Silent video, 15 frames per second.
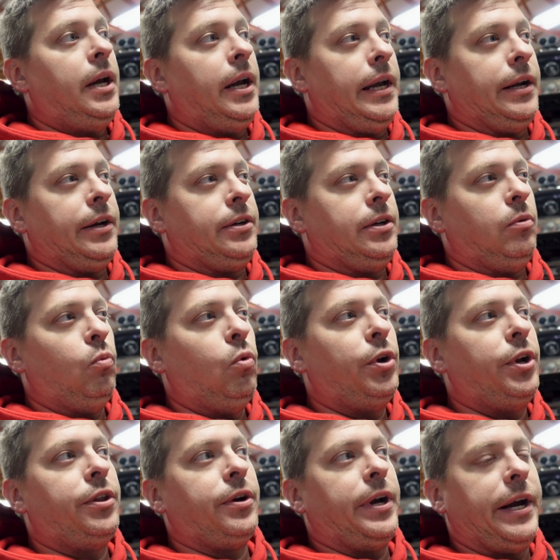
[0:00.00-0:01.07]
and
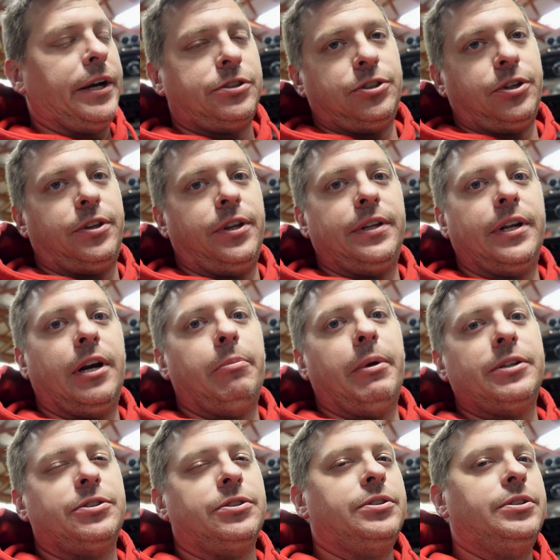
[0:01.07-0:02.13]
one other extra thing that I
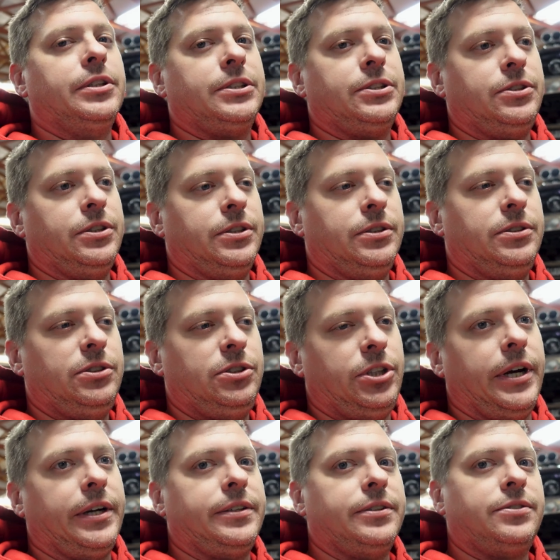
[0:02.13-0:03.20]
measured just to
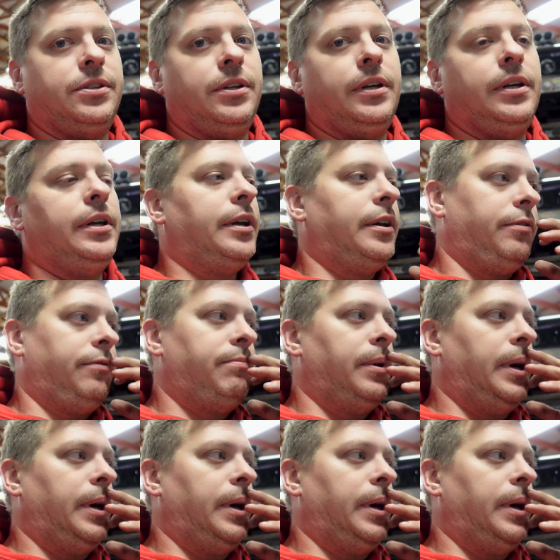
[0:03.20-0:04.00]
check to see if